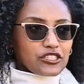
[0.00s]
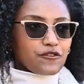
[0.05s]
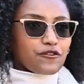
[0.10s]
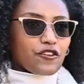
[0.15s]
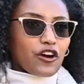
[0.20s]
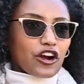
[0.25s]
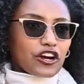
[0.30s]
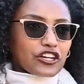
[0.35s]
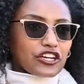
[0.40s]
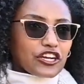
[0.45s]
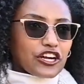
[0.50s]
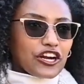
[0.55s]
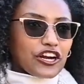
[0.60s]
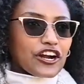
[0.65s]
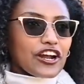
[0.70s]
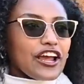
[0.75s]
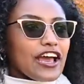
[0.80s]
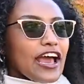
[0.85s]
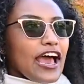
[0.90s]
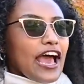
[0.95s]
of Faulkner.
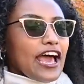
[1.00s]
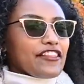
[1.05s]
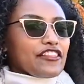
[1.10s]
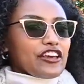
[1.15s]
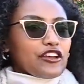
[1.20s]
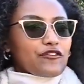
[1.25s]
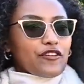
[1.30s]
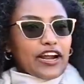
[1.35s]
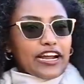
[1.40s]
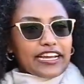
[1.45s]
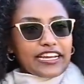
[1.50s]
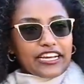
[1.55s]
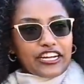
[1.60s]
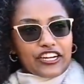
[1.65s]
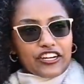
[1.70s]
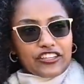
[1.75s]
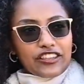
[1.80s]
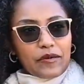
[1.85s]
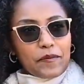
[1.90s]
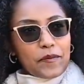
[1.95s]
And then right here
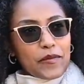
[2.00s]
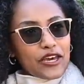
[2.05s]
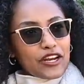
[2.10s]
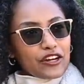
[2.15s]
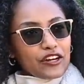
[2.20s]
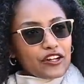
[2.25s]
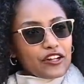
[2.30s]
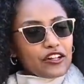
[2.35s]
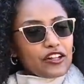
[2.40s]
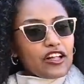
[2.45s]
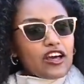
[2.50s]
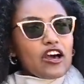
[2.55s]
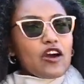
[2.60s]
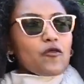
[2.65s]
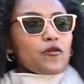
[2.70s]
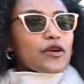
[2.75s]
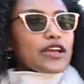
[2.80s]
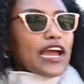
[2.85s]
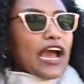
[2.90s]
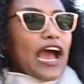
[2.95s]
in the middle
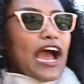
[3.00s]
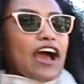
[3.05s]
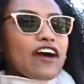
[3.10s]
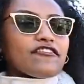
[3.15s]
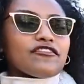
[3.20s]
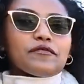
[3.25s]
we have